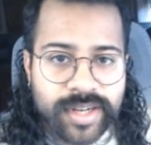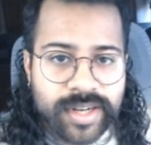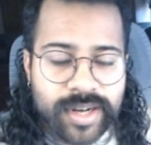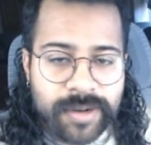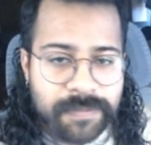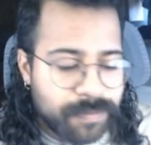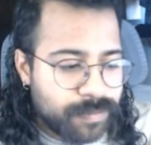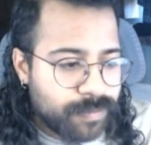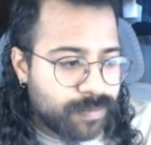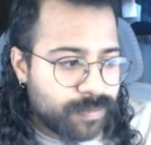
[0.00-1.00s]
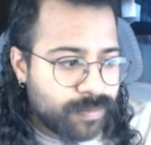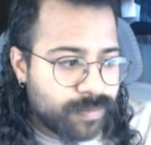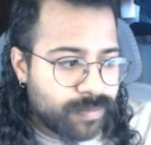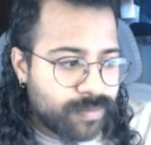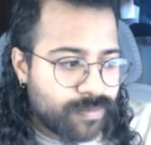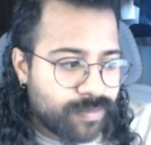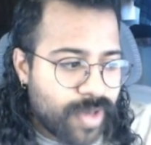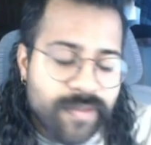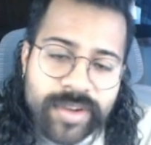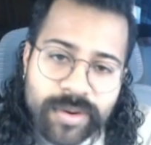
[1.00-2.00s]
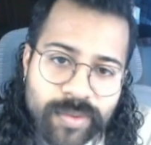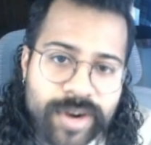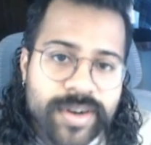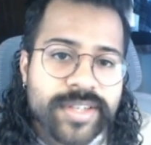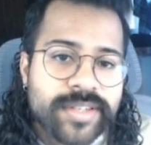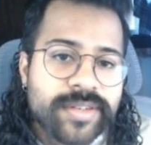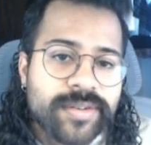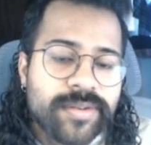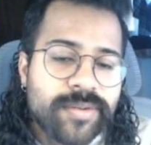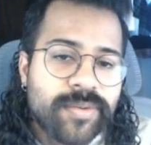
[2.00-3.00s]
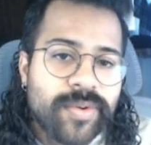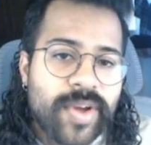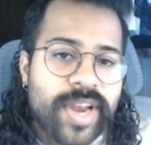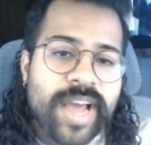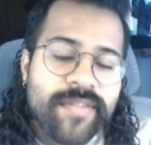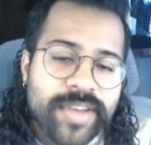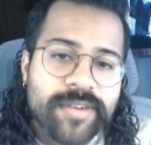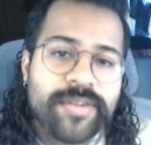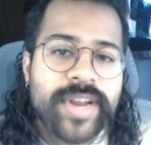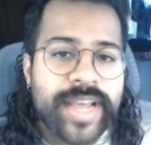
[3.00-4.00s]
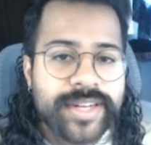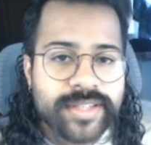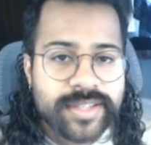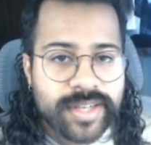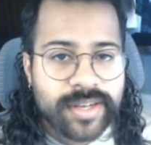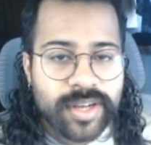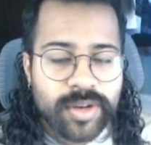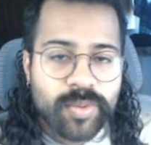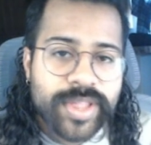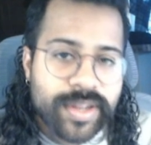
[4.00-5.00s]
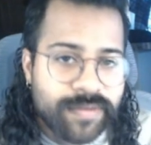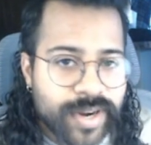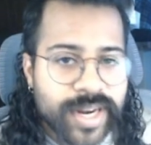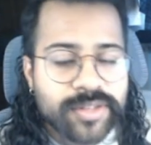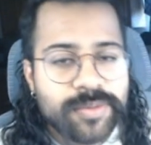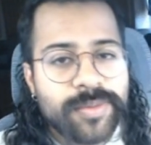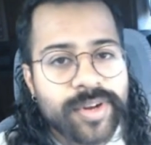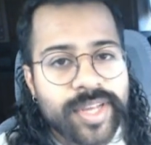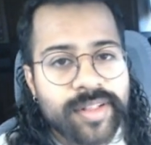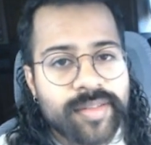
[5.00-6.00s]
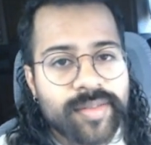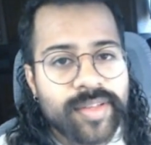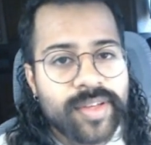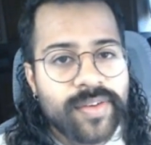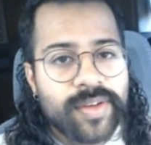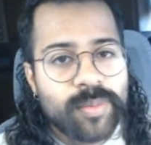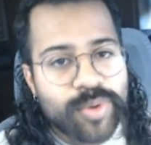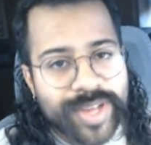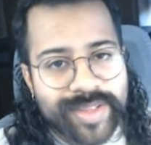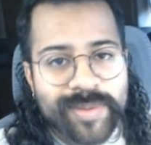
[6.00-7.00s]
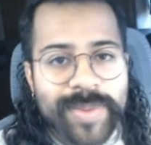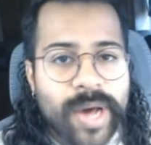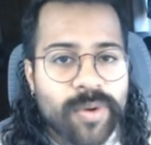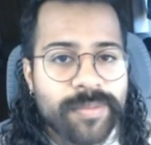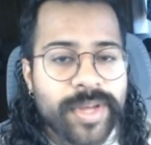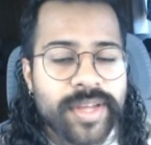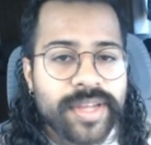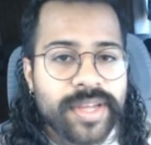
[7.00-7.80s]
Um, Having awareness and having your own agency within financial markets brings empowerment.